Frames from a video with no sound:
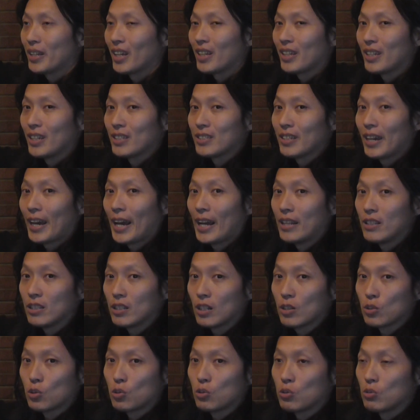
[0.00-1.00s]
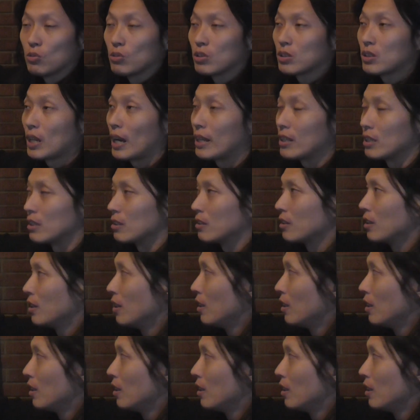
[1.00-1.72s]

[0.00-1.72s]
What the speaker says: can get a hand on to study.